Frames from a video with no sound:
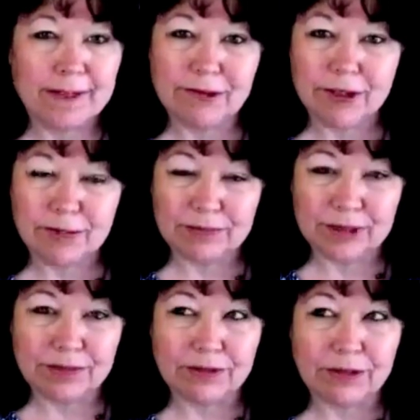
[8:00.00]
it will
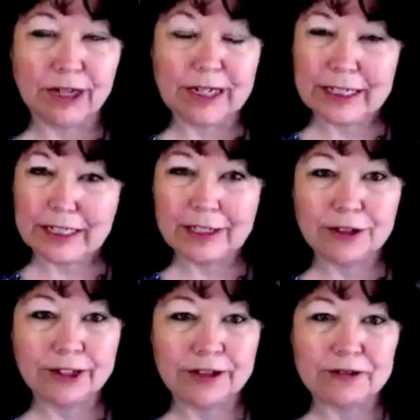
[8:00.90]
be right in
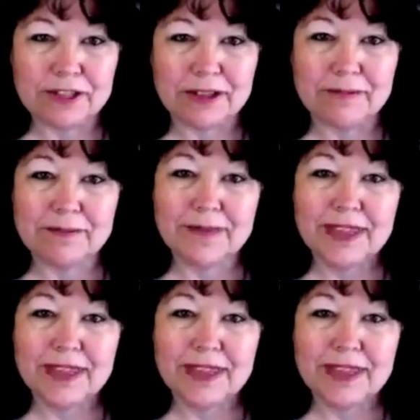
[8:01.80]
your energy.